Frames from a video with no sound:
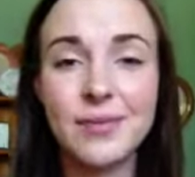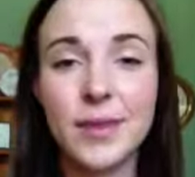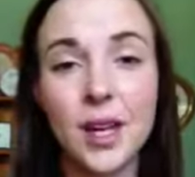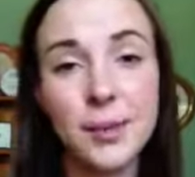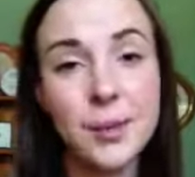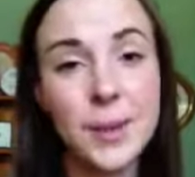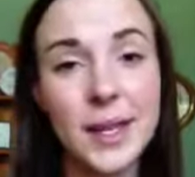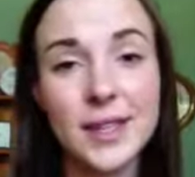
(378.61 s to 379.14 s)

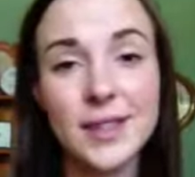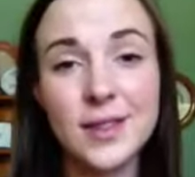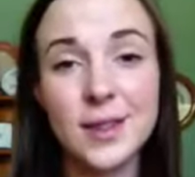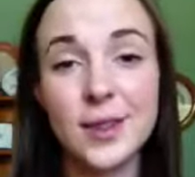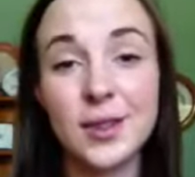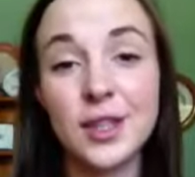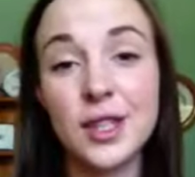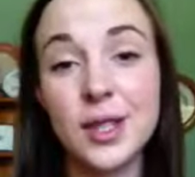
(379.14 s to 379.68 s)
I'll be back
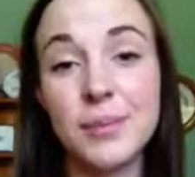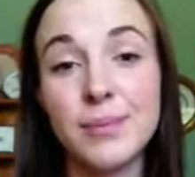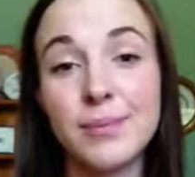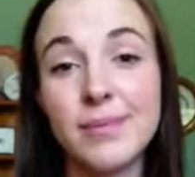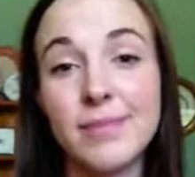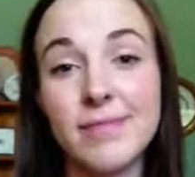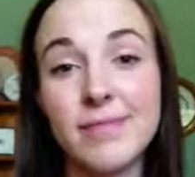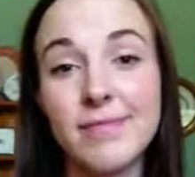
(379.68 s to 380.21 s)
soon, and
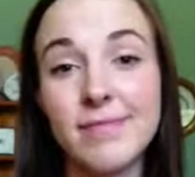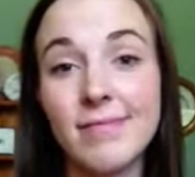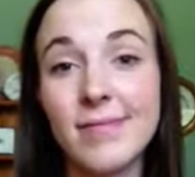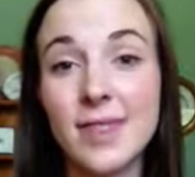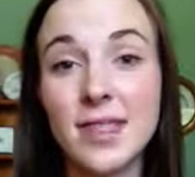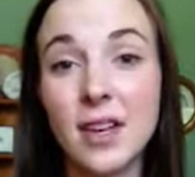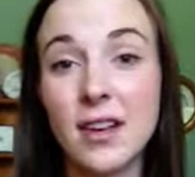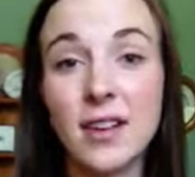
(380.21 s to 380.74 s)
I'm
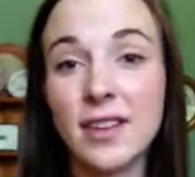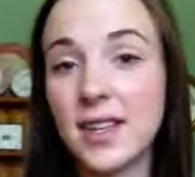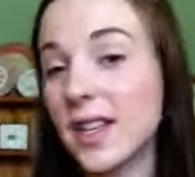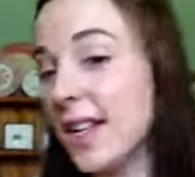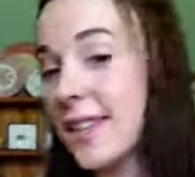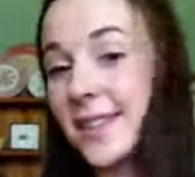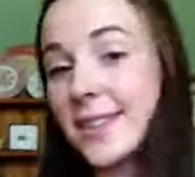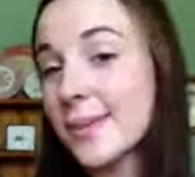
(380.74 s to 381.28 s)
sorry that
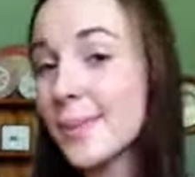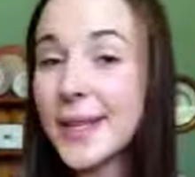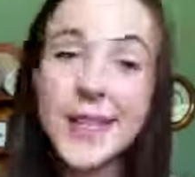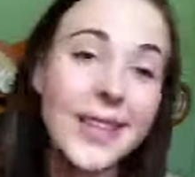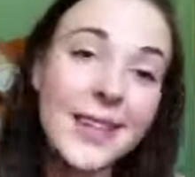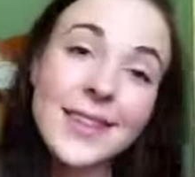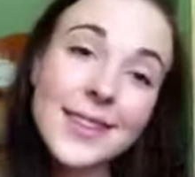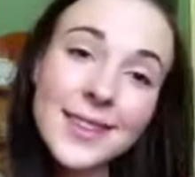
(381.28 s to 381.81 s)
I
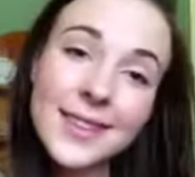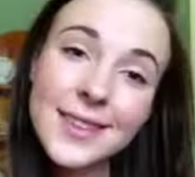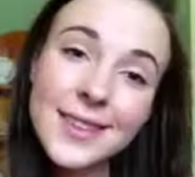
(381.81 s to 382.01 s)
disappeared,